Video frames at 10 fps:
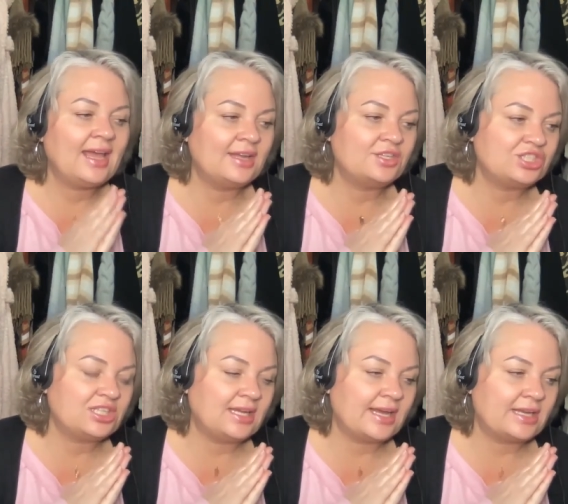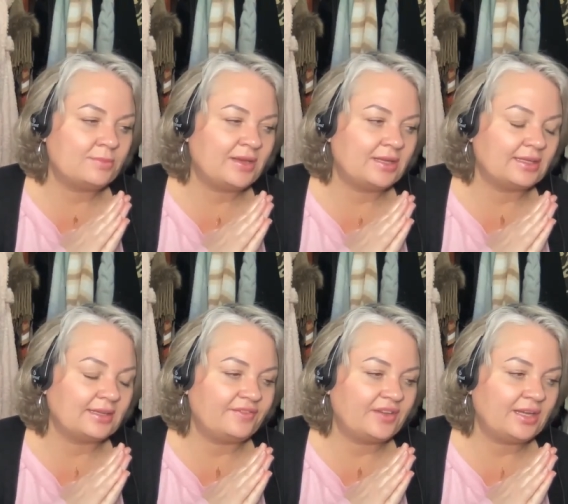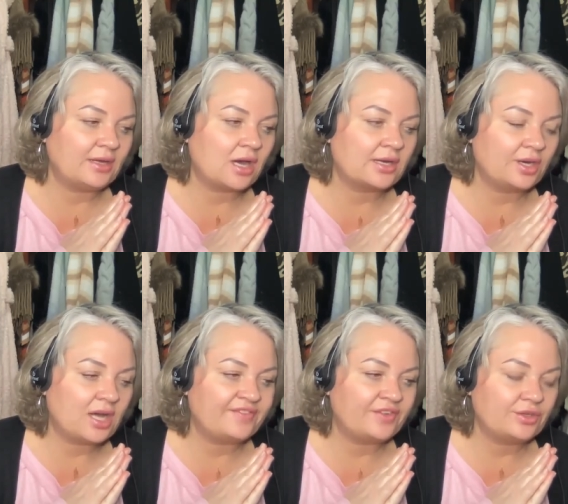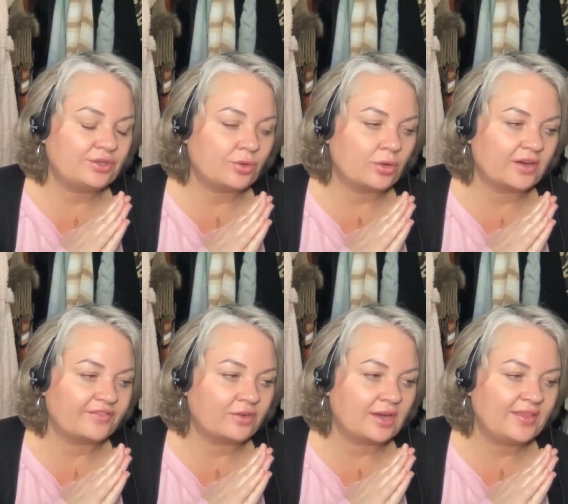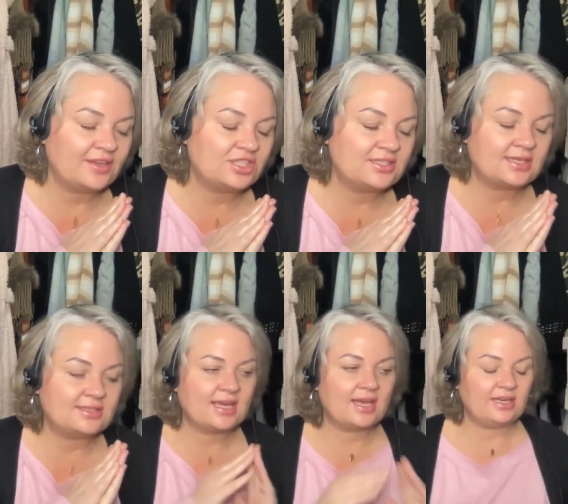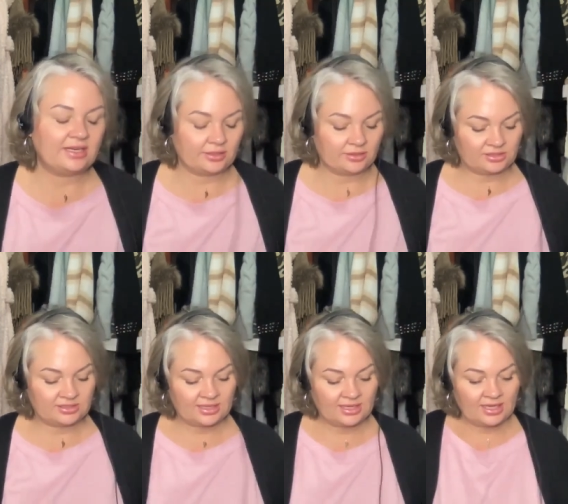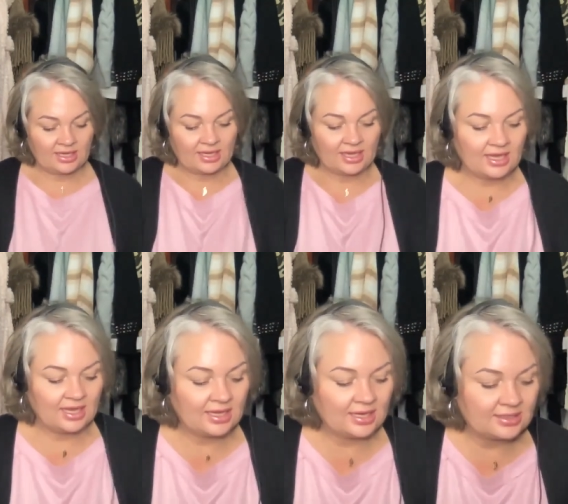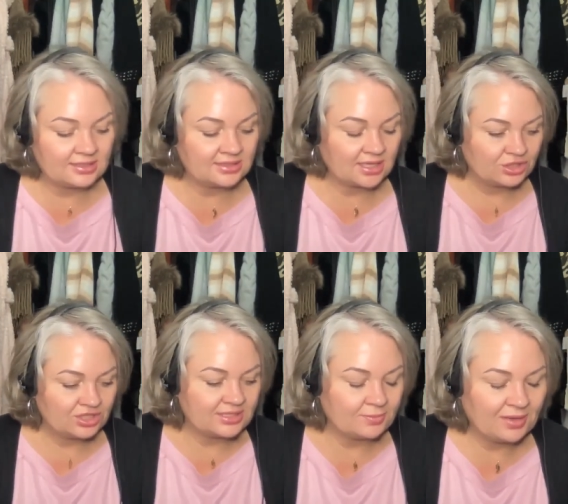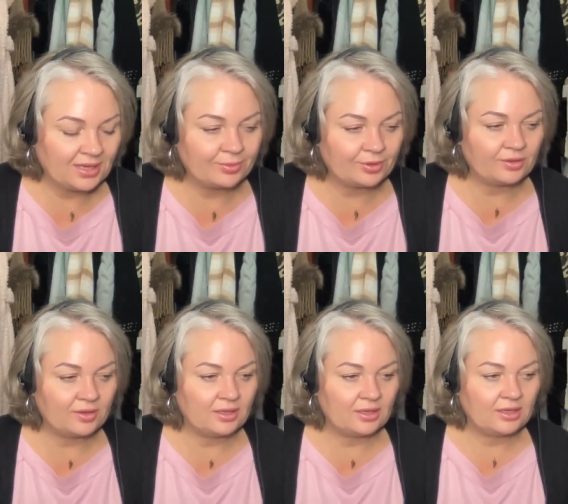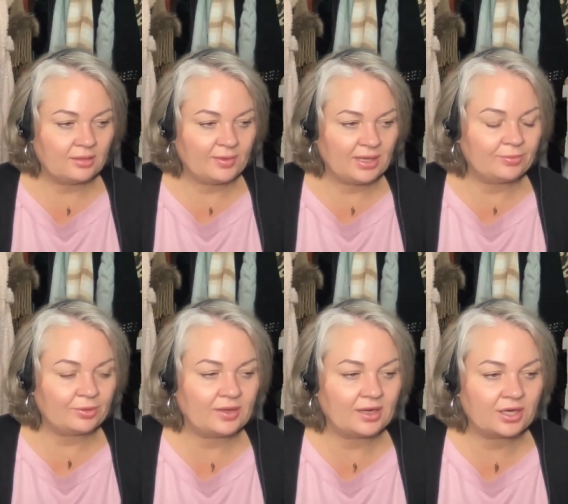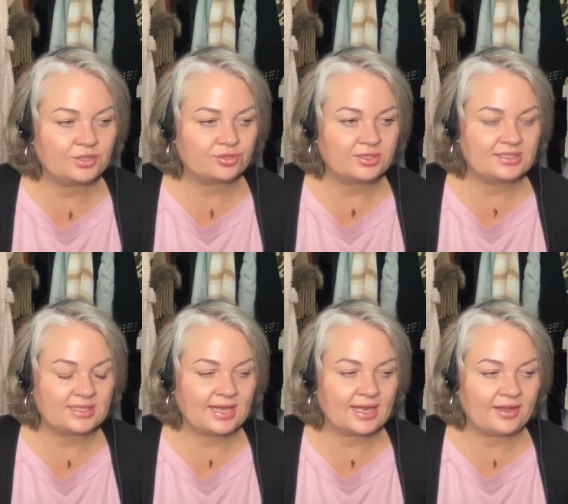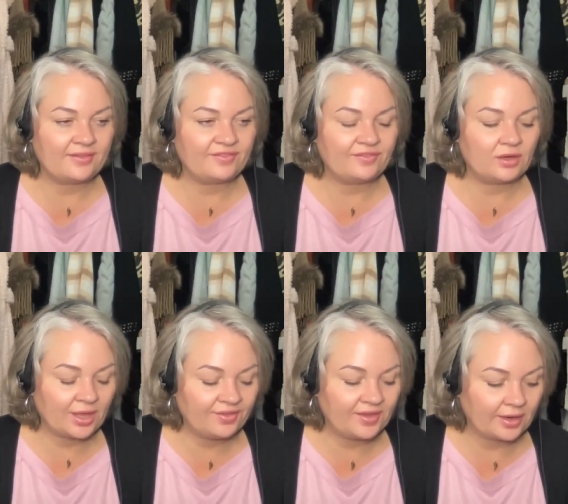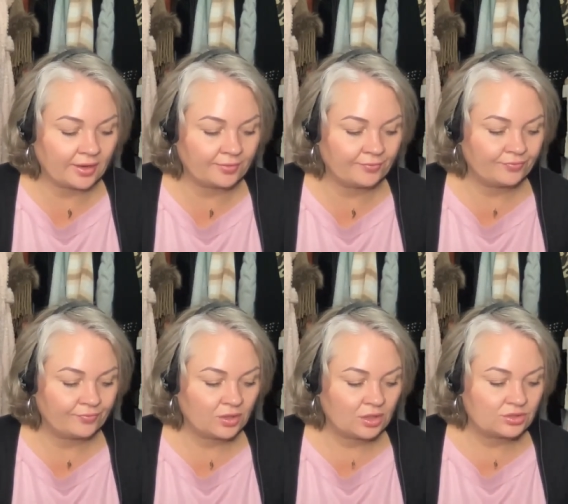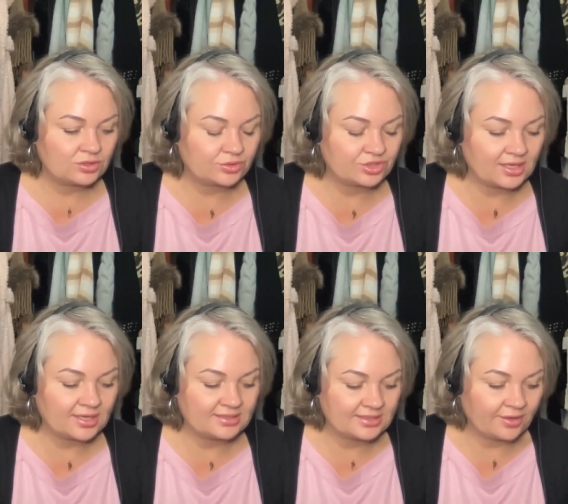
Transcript: and she had been living on and off in New York for, I think she said 10 years. And she said people in countries that have healthcare, socialized